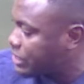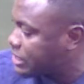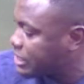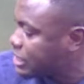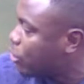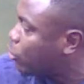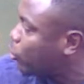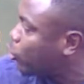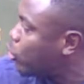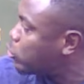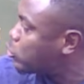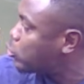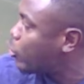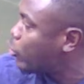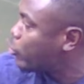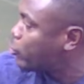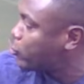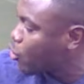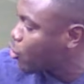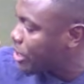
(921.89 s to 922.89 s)
The close
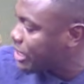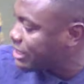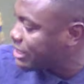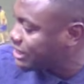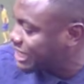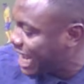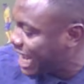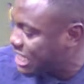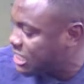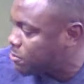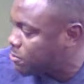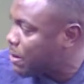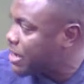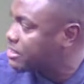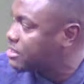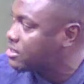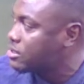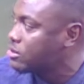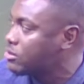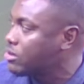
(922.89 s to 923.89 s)
control in tight
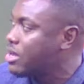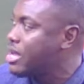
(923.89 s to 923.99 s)
spaces a